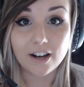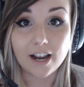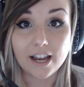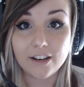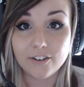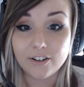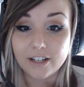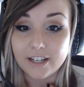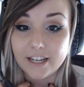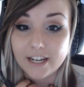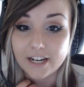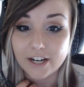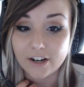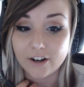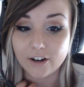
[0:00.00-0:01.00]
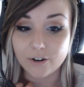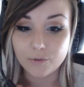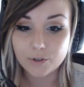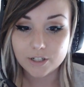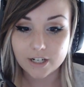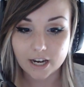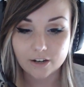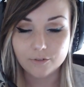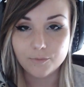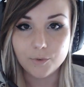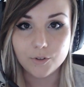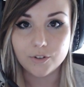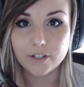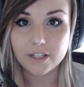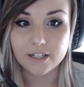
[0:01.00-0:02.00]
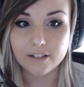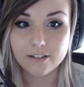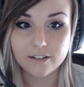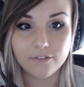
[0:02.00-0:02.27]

I don't care which kind of music it is.